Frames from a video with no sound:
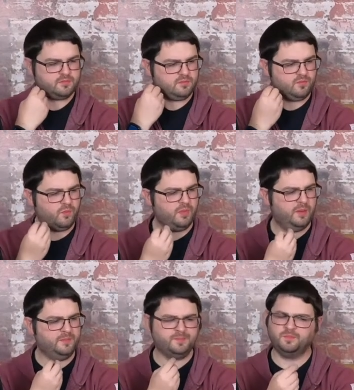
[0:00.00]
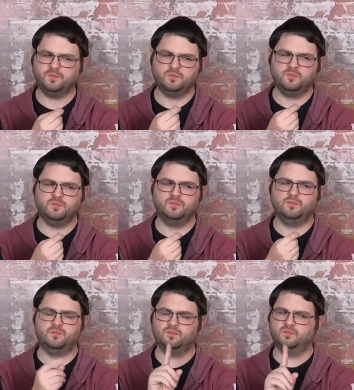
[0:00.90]

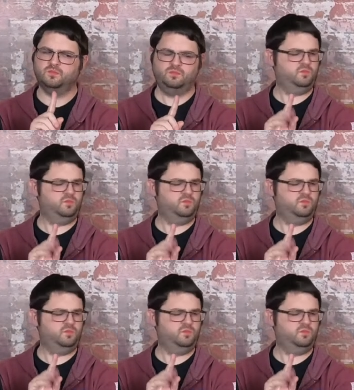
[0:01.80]
(no one is talking)